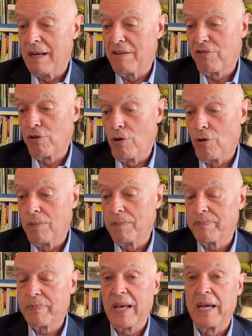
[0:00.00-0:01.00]
So
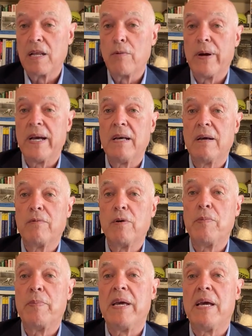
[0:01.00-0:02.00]
anyway,
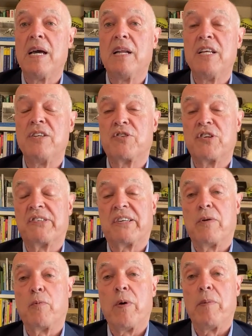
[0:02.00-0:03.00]
will be an
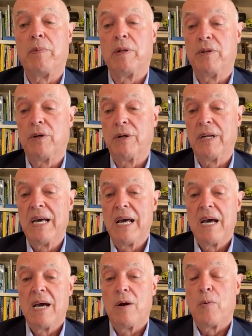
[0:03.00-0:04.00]
interesting Wimbledon,
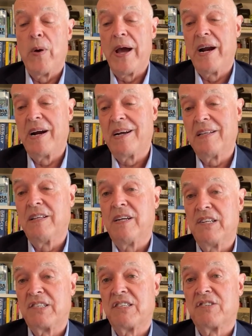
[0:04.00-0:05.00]
where there
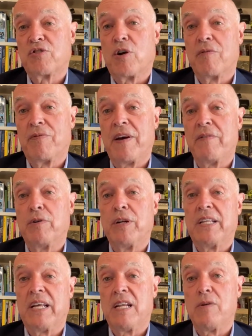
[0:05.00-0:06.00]
is a strong
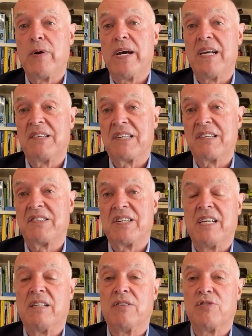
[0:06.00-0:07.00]
favorite anyway, as I
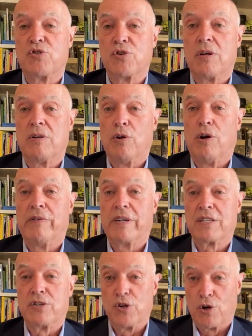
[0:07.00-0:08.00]
said,
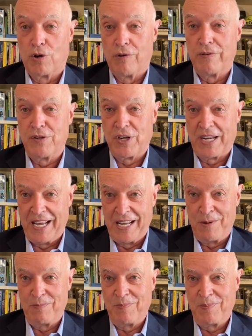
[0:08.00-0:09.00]
Novak Djokovic
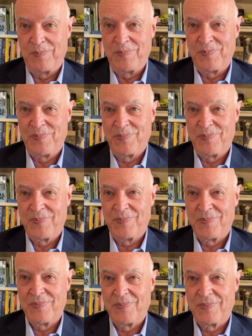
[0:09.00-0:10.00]
again.
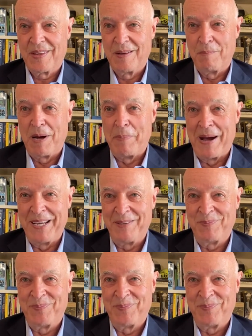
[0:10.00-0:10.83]
Bye-bye.